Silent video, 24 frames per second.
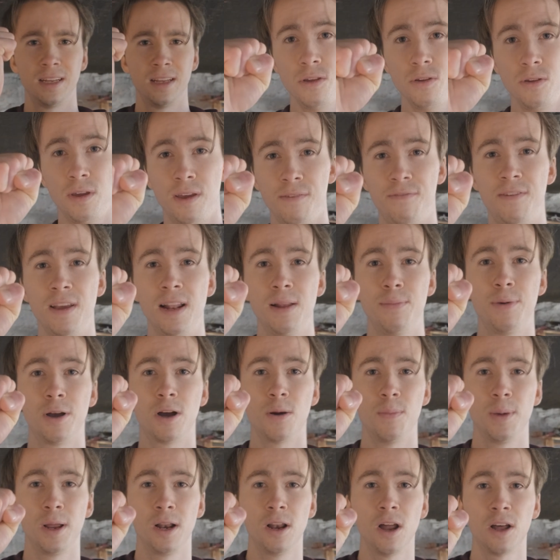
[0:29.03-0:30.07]
You can feel it
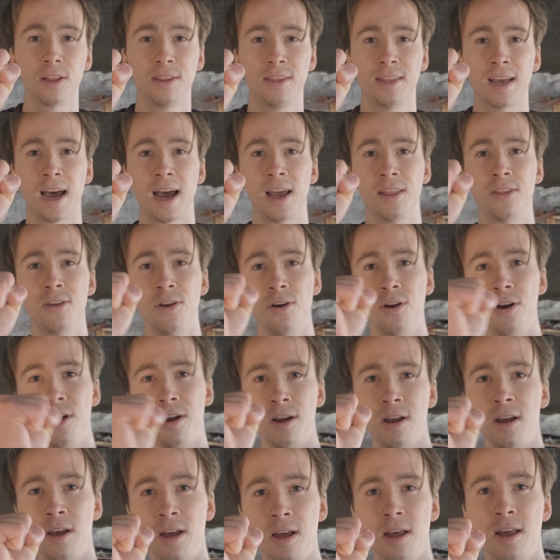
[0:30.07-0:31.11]
becoming a lot tighter
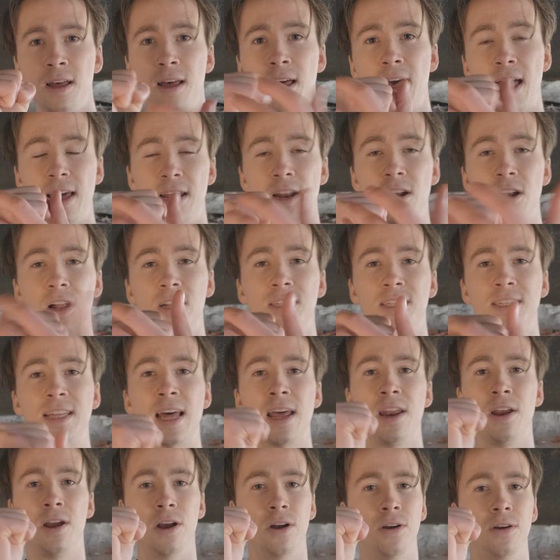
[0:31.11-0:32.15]
and a lot
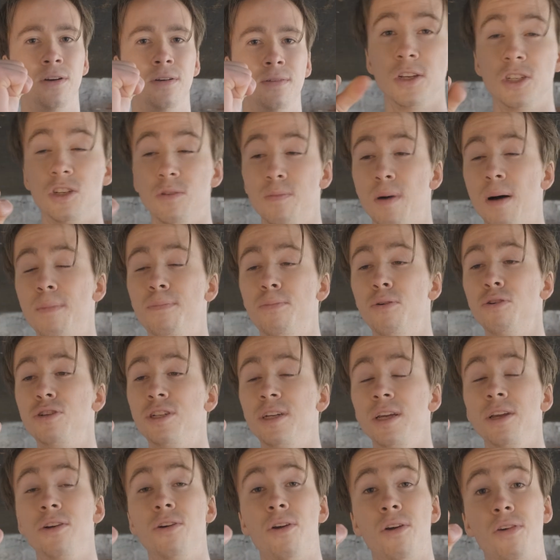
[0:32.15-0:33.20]
steadier. So by
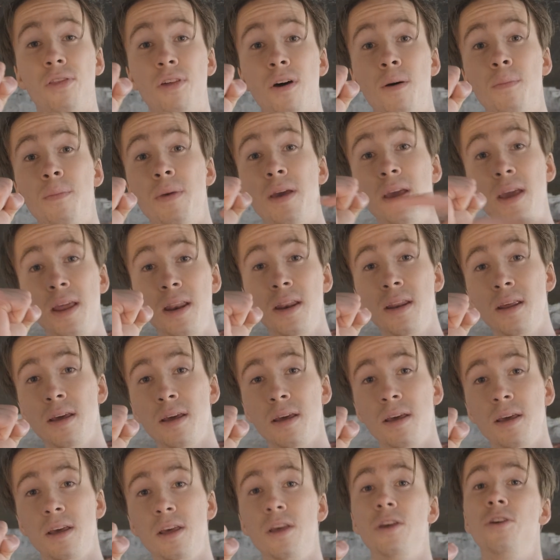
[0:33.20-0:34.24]
pushing your thumb in,
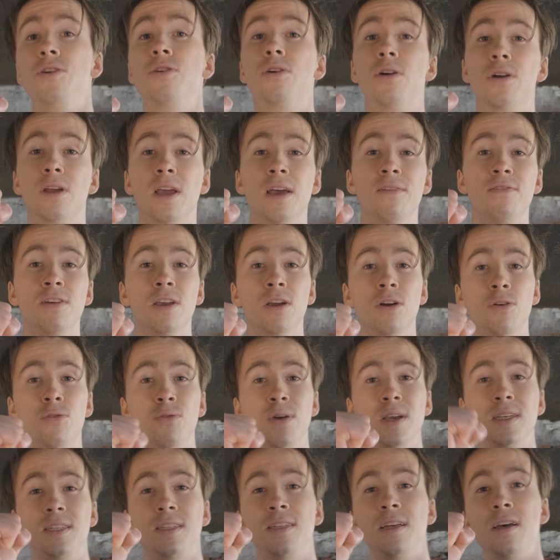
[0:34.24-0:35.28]
you are giving your
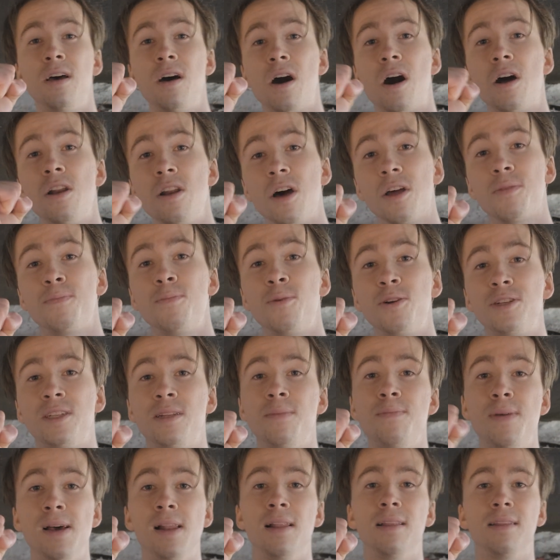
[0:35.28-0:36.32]
wrist a lot more
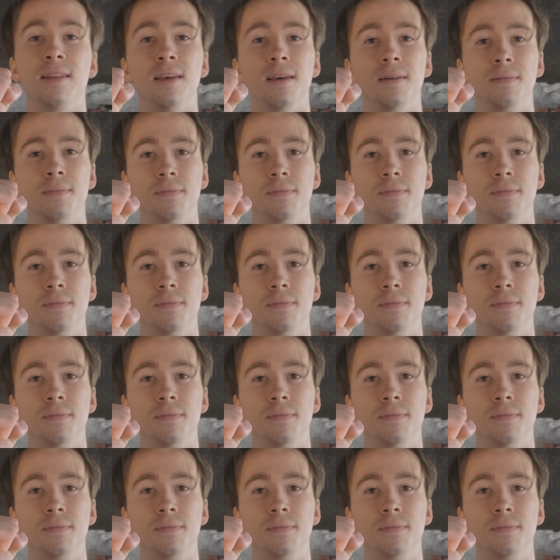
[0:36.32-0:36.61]
stability.